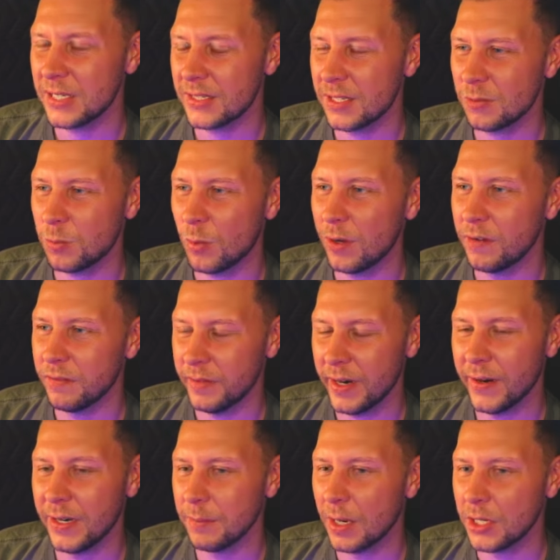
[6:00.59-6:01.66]
this one
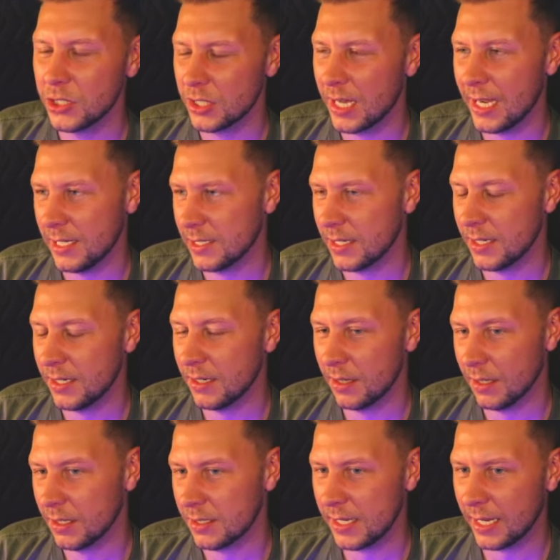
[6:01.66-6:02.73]
very much ties into
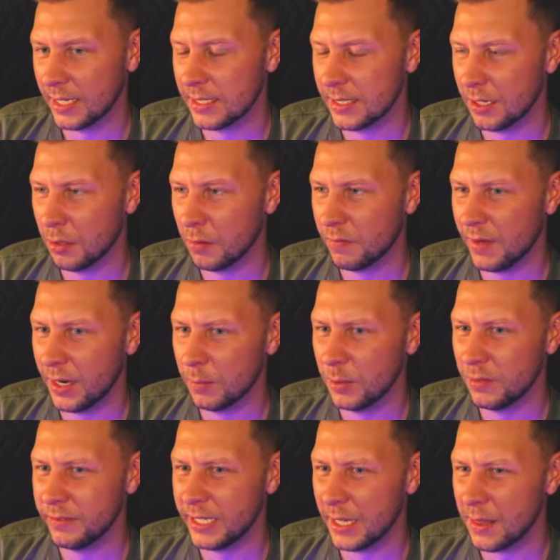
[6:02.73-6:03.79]
the second Terrifier
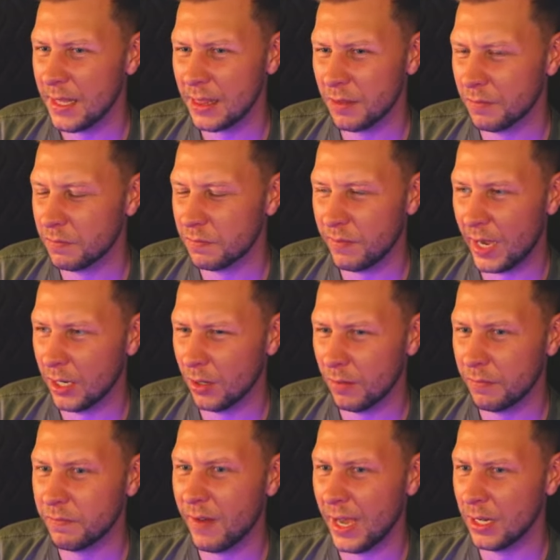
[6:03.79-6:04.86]
movie, I think the final,
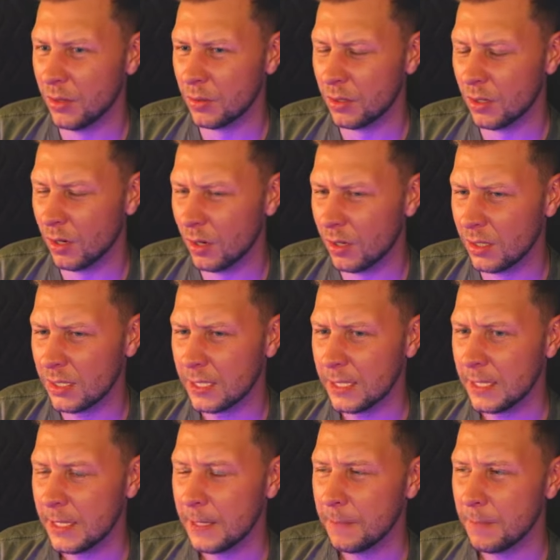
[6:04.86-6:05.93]
final girl
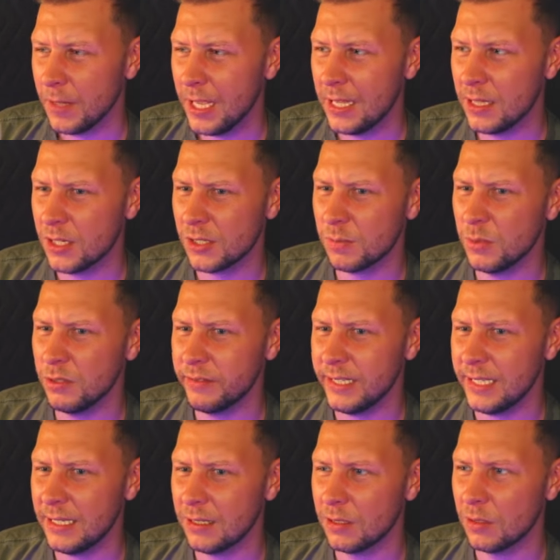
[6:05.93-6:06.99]
in this
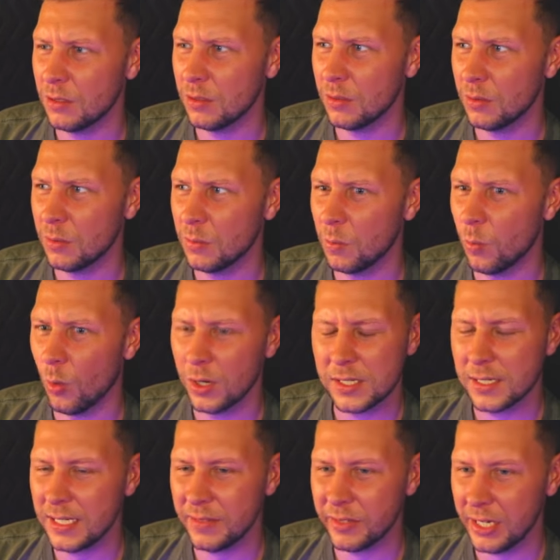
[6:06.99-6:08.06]
movie
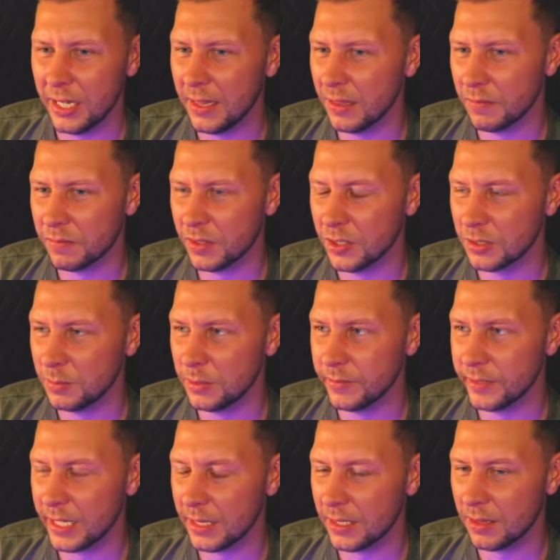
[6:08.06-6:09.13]
wasn't even in the first
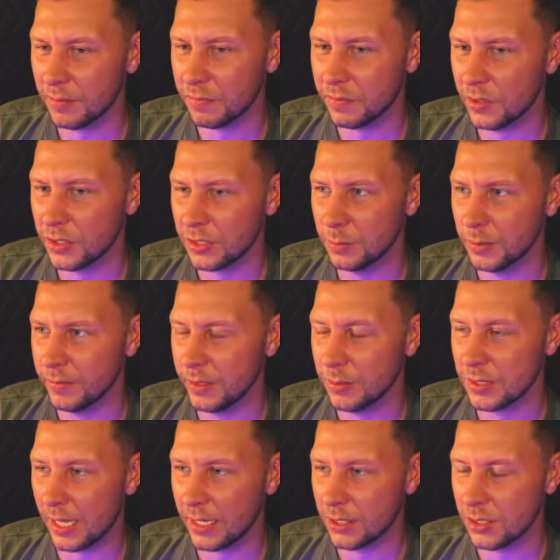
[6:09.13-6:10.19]
movie. I think the first movie was
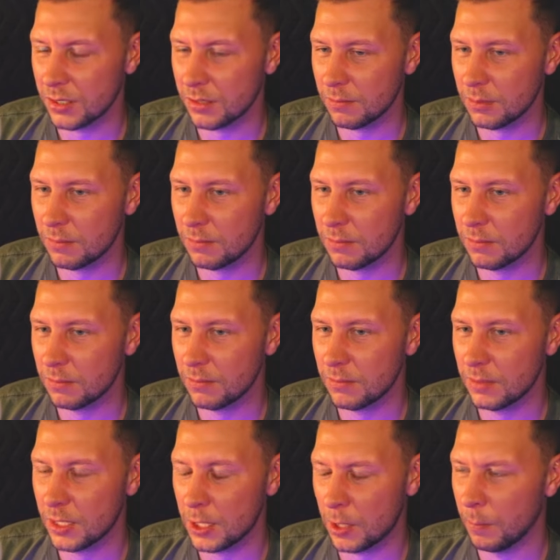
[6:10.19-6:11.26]
like just
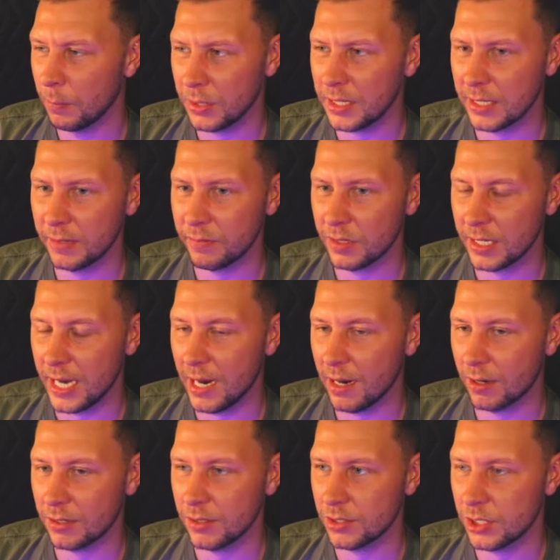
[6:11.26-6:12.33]
completely different
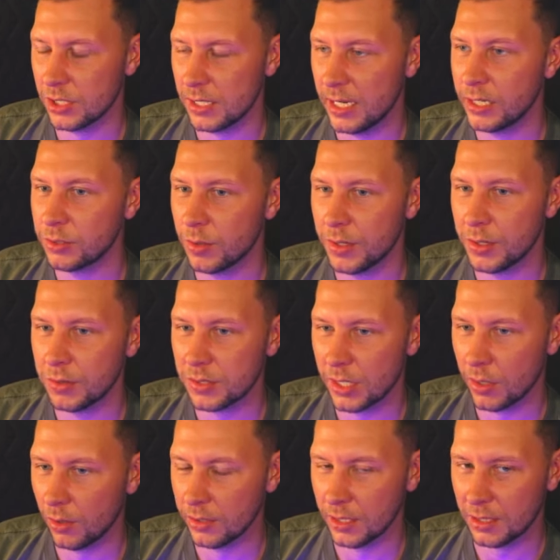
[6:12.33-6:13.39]
characters, just introducing
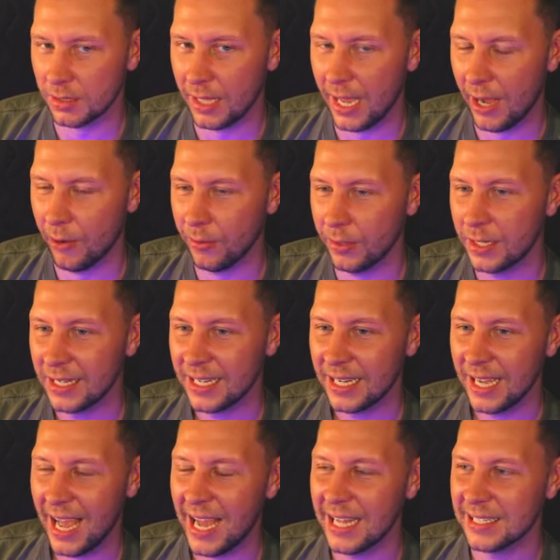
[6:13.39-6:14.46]
Art the Clown
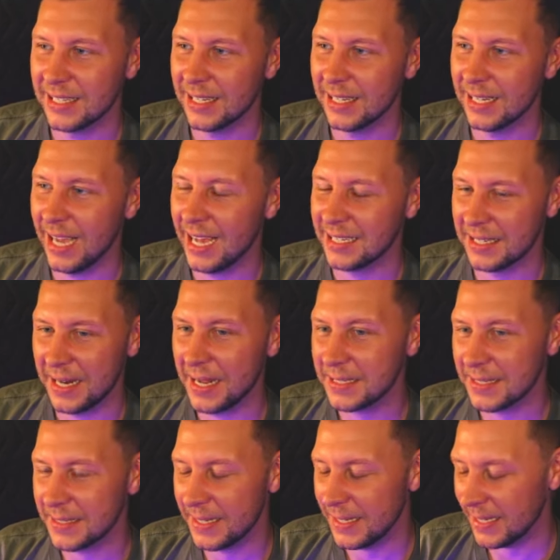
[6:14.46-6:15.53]
as a as an
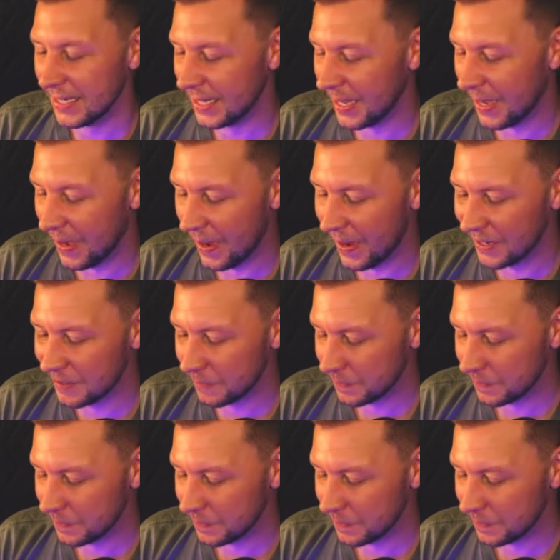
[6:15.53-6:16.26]
entity. Uh,